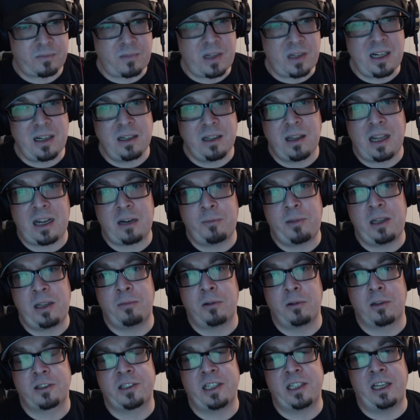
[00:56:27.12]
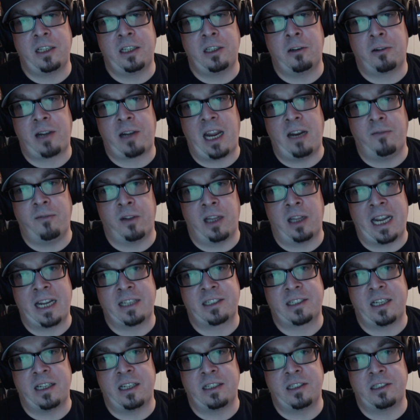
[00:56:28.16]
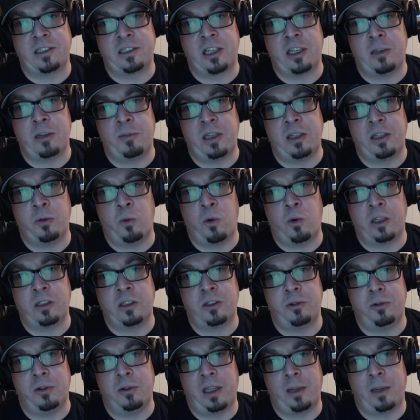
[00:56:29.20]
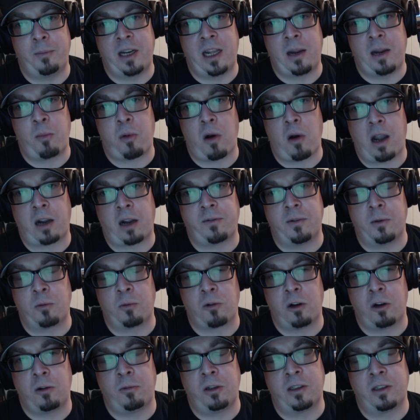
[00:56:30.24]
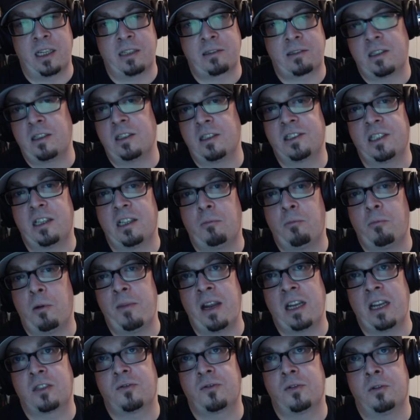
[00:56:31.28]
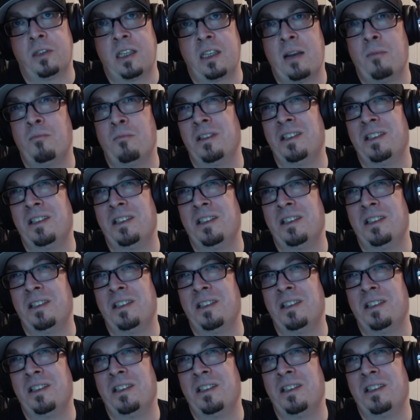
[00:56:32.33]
A lot of people are saying, Cain Velasquez is going to be the one to eliminate Brock from the Rumble, and that's going to set up a match for them.